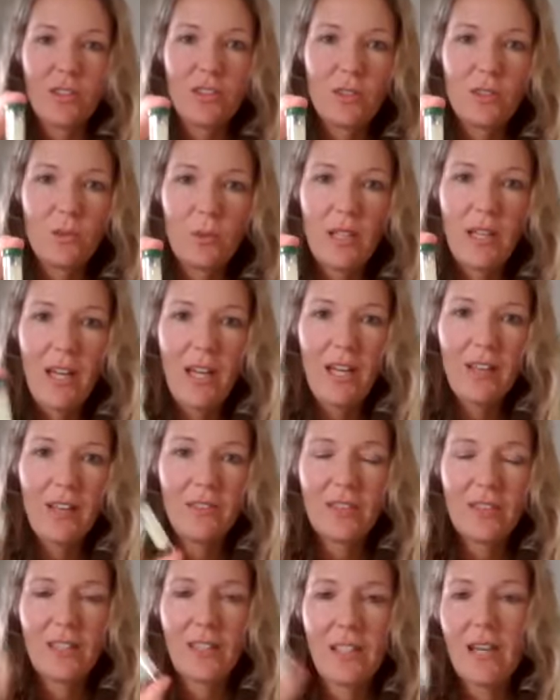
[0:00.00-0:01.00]
So we
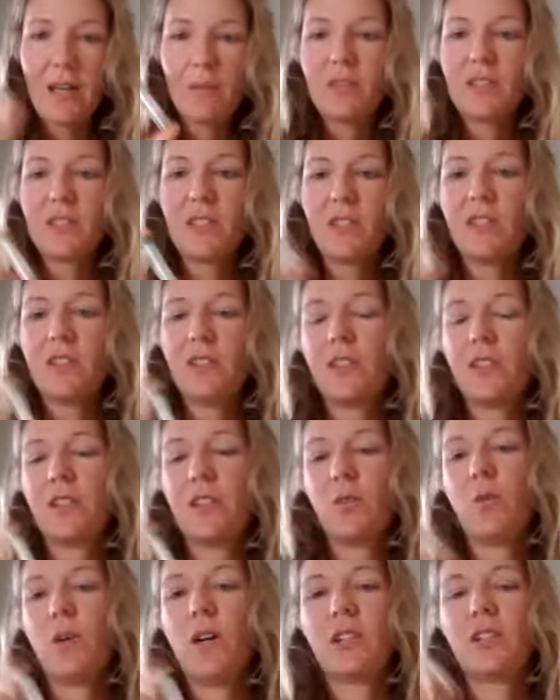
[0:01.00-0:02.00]
have the capsule,
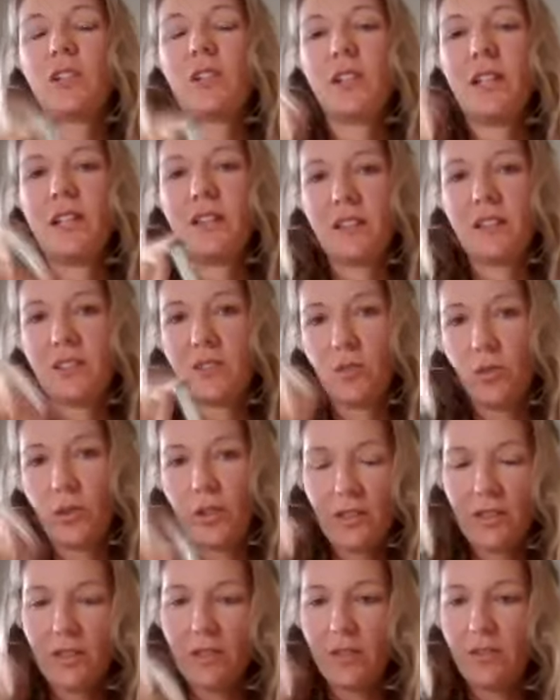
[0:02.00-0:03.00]
the water, and the
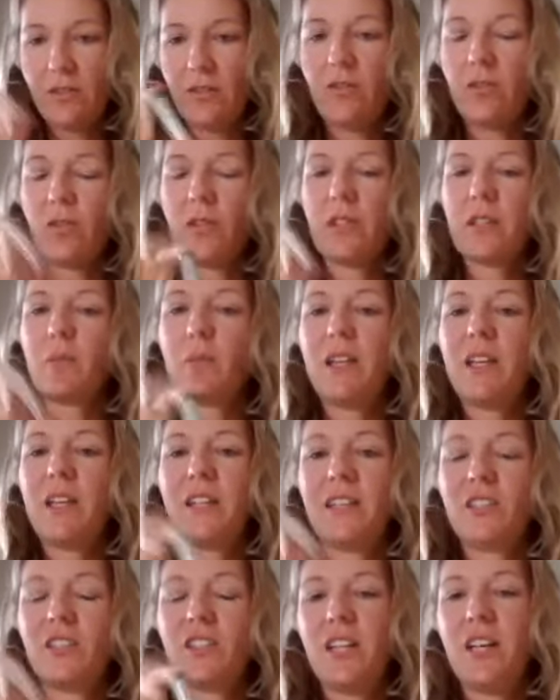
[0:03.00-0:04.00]
soil for the
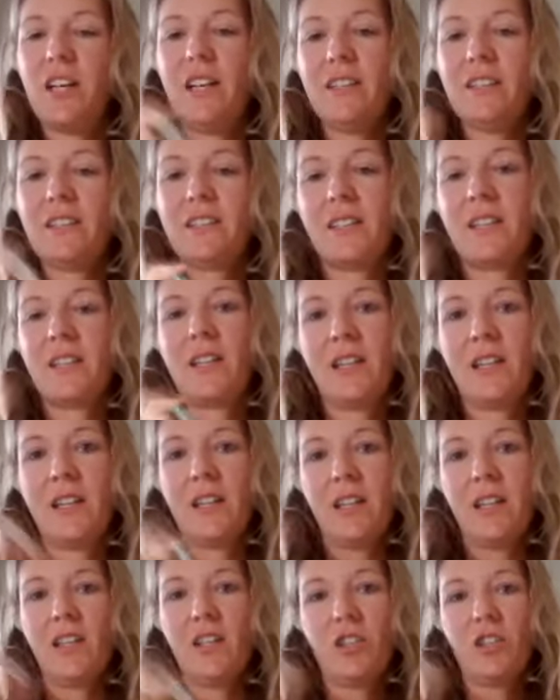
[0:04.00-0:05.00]
pH test.
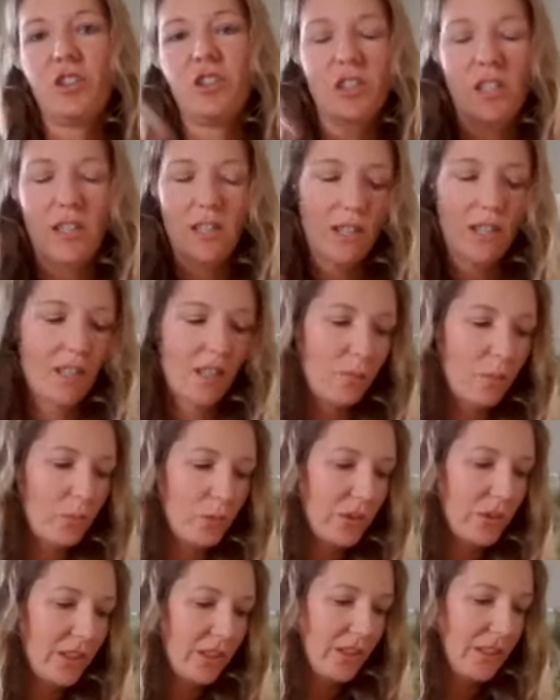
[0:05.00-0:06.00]
Shake it up
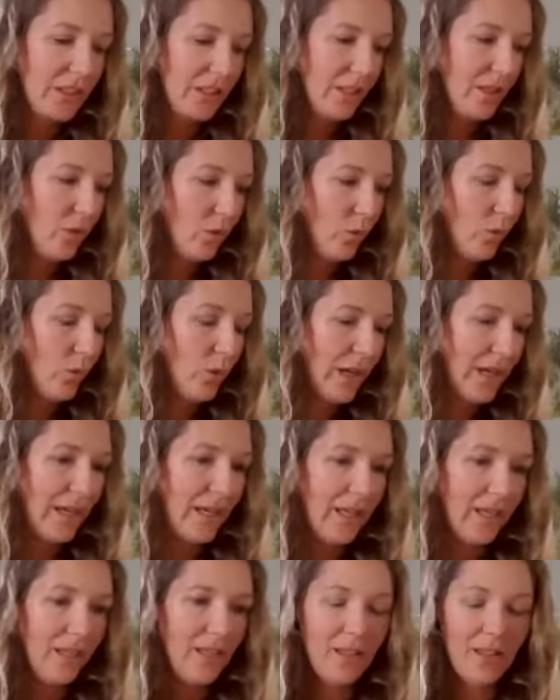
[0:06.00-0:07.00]
really
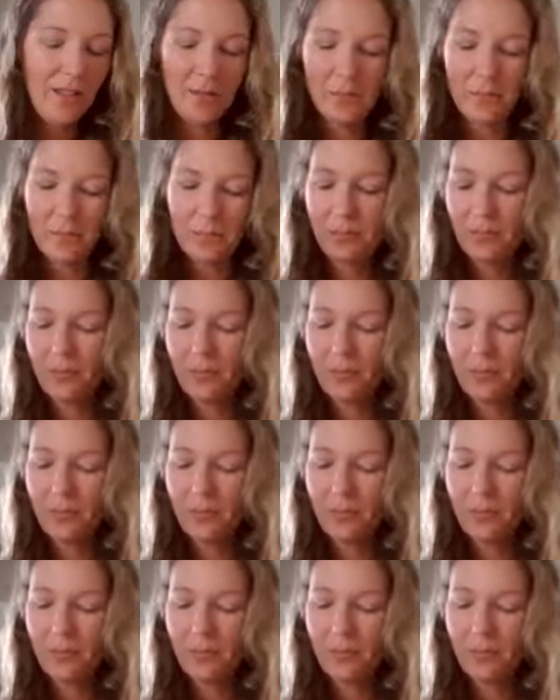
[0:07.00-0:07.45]
well.